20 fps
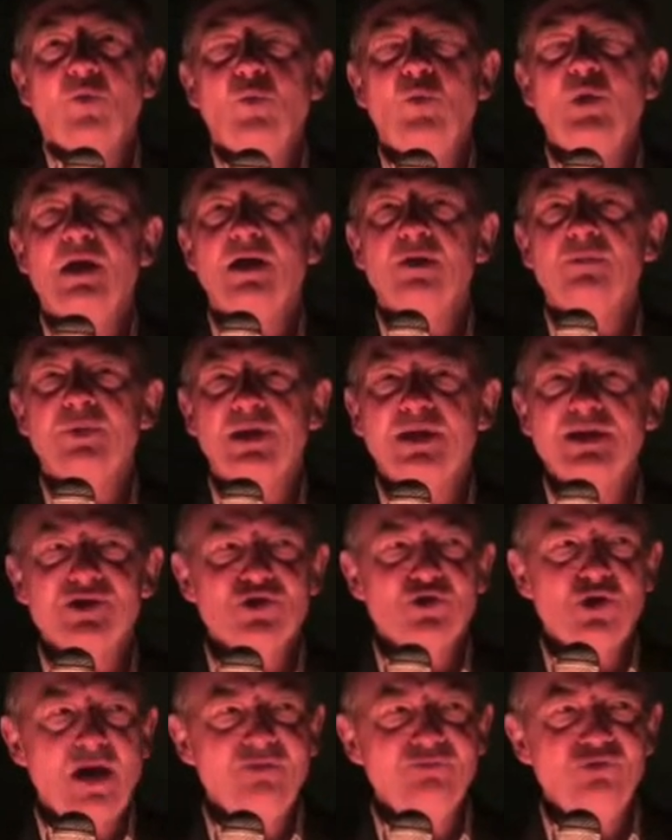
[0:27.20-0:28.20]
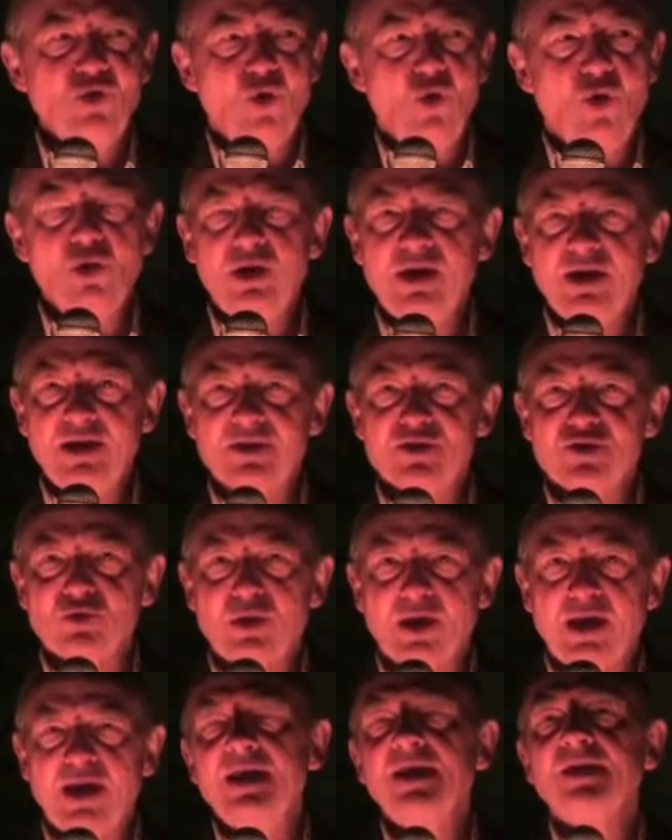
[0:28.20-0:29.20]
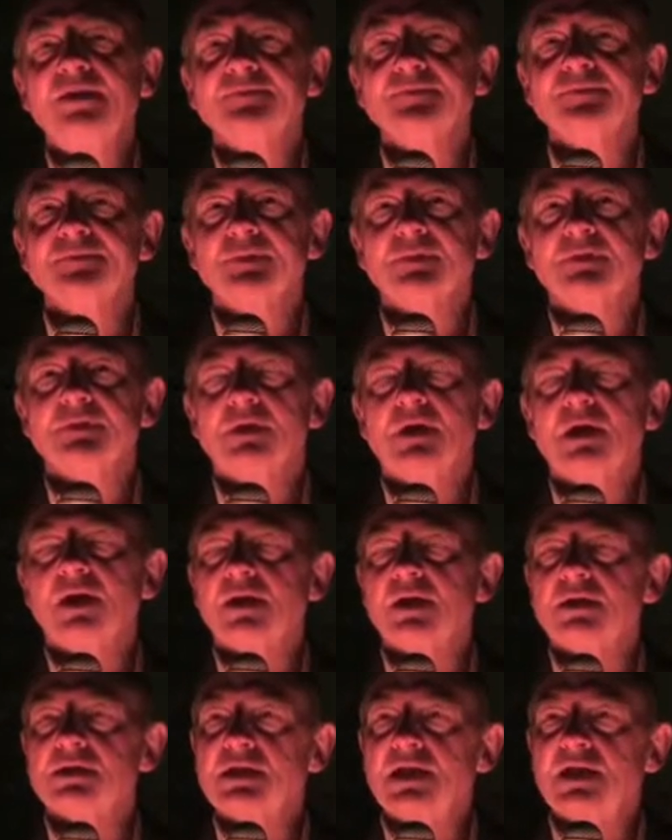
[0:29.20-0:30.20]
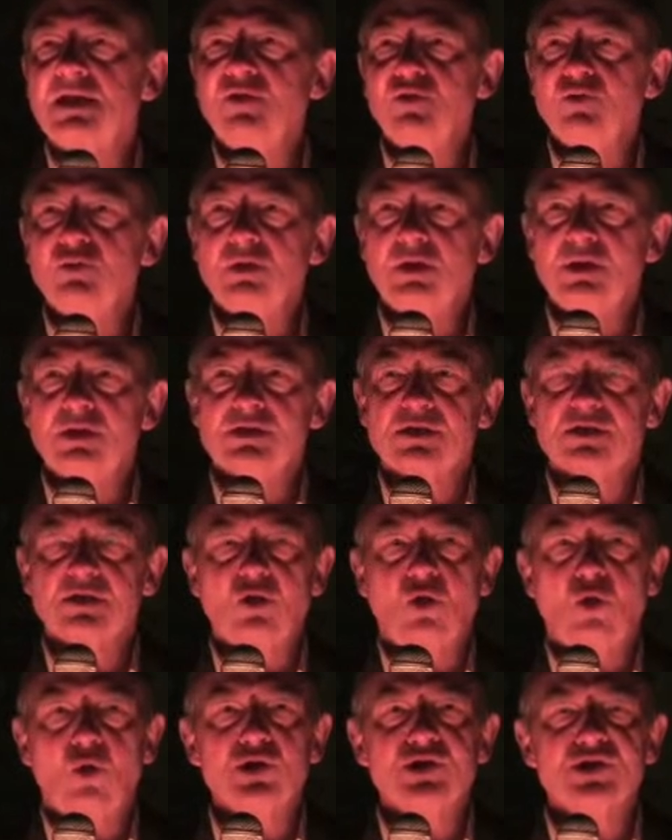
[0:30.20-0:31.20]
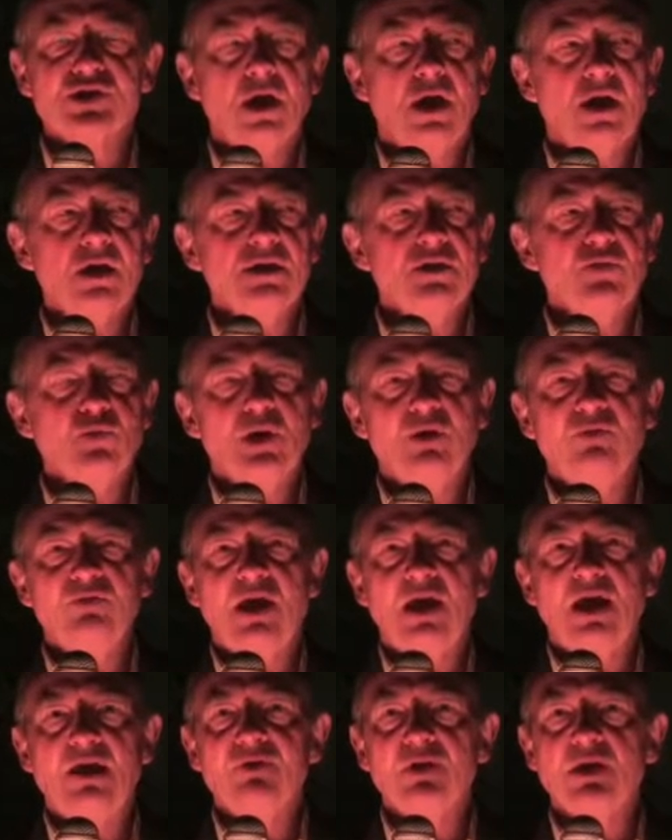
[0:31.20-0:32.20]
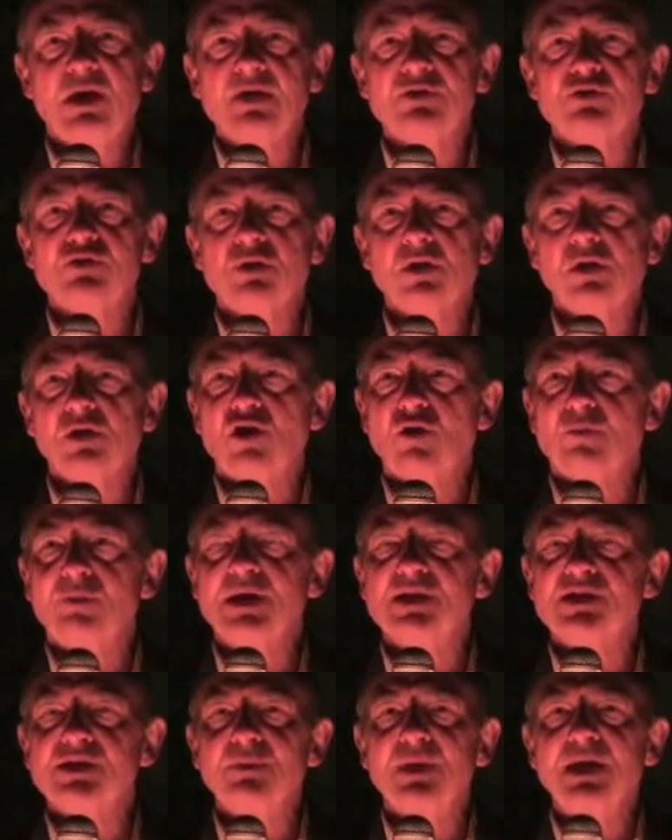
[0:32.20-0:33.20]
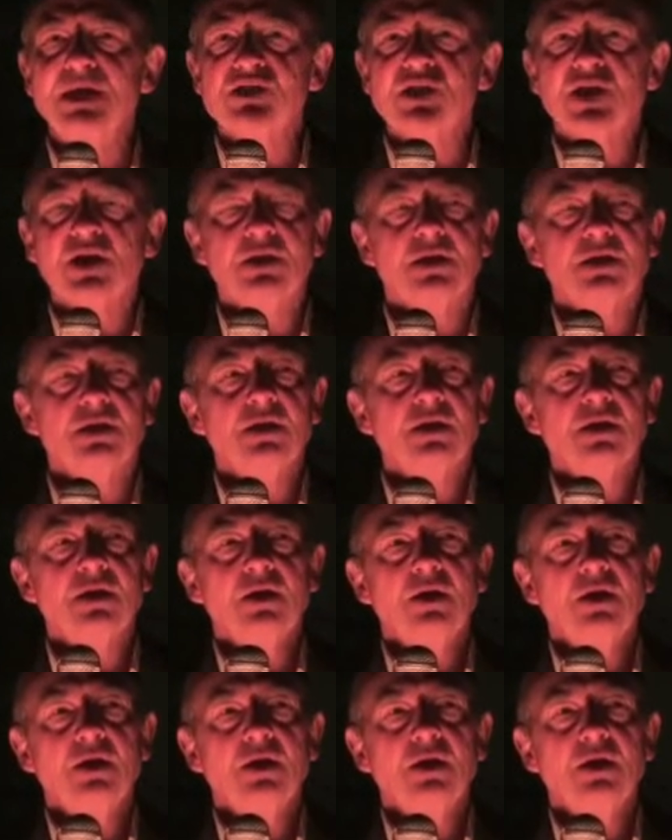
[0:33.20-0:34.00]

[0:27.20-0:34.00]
we are pleased to have you all here today. I can tell you this all started when we have a national committee meeting